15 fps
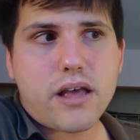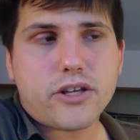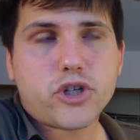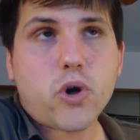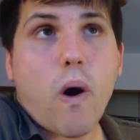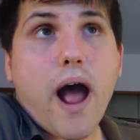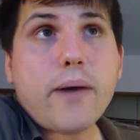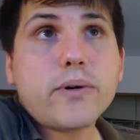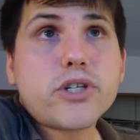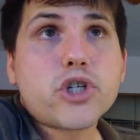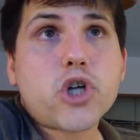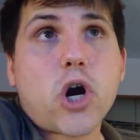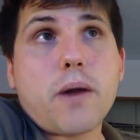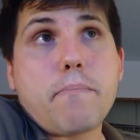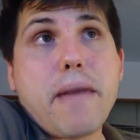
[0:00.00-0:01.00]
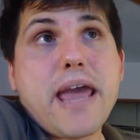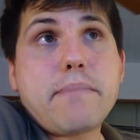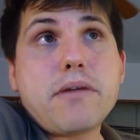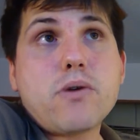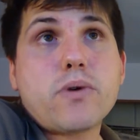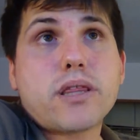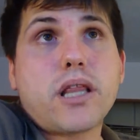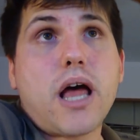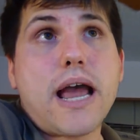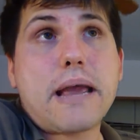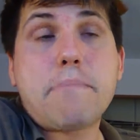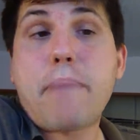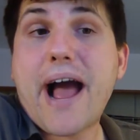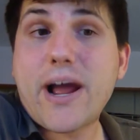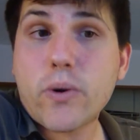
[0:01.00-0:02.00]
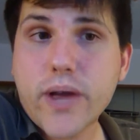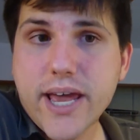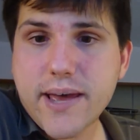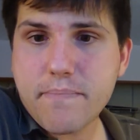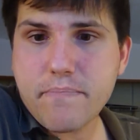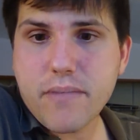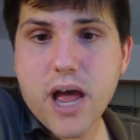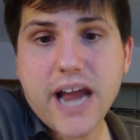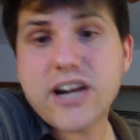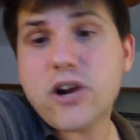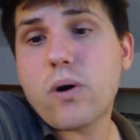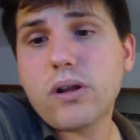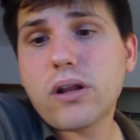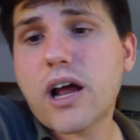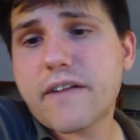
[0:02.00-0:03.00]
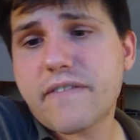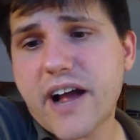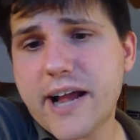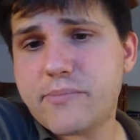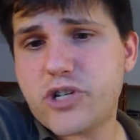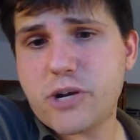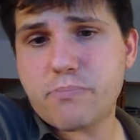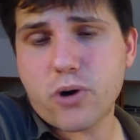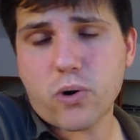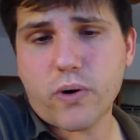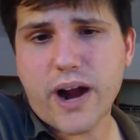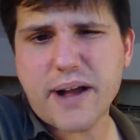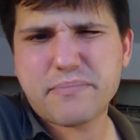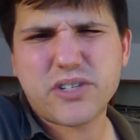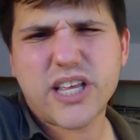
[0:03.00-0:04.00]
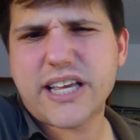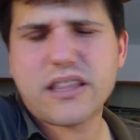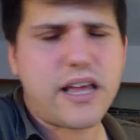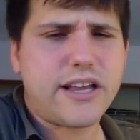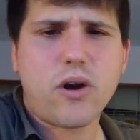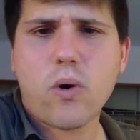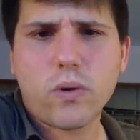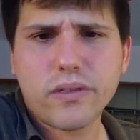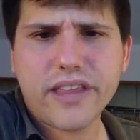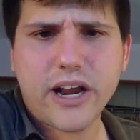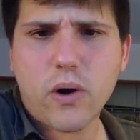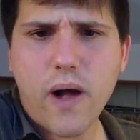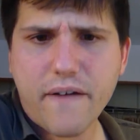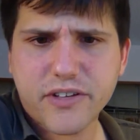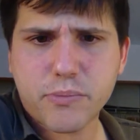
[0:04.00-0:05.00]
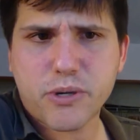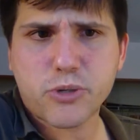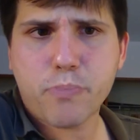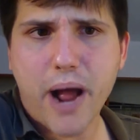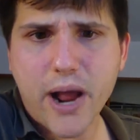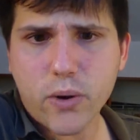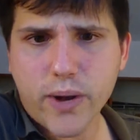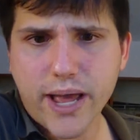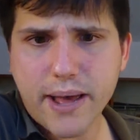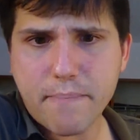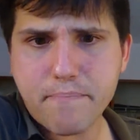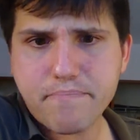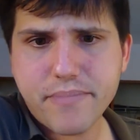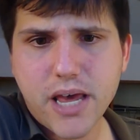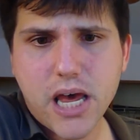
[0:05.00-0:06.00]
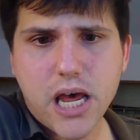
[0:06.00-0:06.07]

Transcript: so I would start maybe with like biochem. I know a lot of IMG programs they don't have as much biochem.